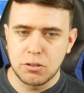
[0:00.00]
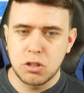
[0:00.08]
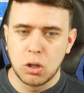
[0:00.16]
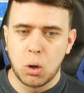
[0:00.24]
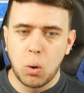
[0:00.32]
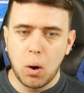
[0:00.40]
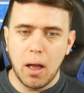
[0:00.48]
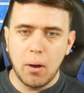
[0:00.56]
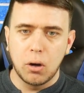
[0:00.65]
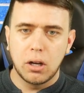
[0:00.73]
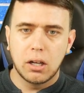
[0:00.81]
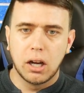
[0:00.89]
So
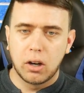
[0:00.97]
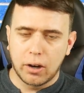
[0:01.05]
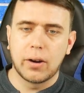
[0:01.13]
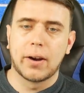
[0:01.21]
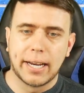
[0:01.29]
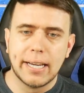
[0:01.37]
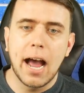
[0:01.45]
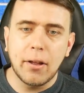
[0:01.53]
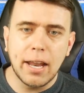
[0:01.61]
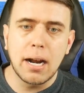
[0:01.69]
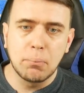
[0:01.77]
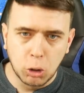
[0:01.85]
okay, okay. Now
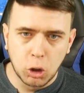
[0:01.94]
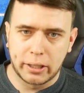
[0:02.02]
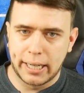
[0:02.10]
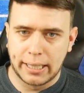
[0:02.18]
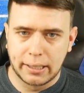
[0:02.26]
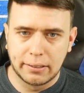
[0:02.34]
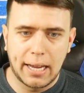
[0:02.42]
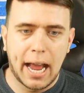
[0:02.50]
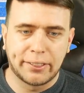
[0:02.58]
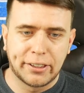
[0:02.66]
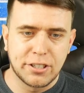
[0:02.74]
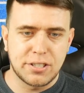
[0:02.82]
that I'm looking
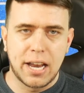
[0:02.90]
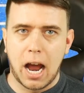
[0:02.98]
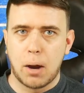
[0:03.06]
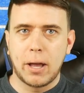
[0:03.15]
at this now,